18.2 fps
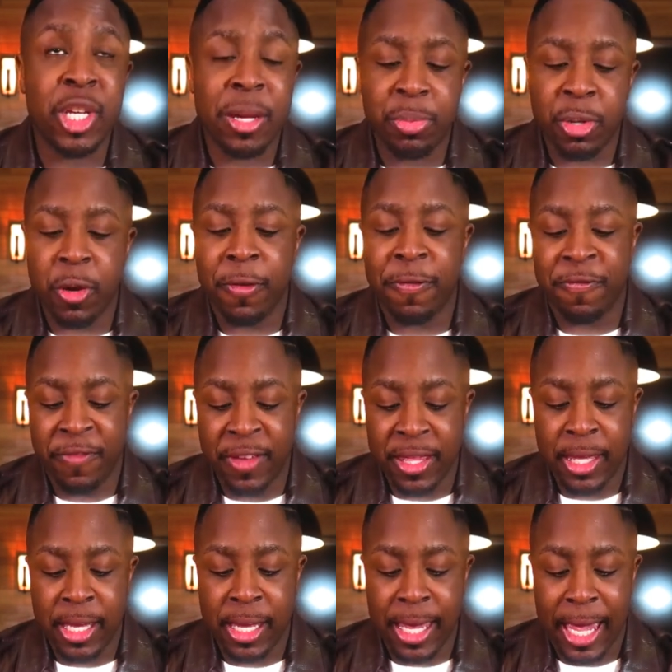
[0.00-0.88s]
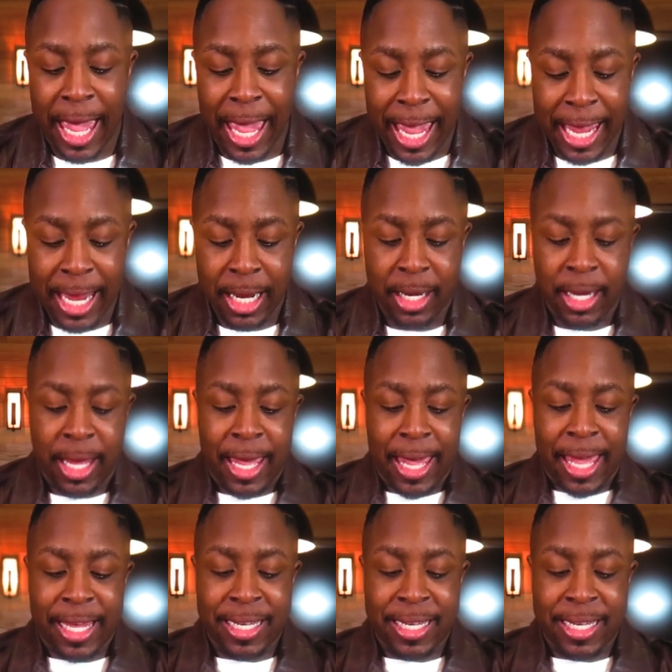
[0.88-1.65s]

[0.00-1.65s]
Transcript: chapter 58.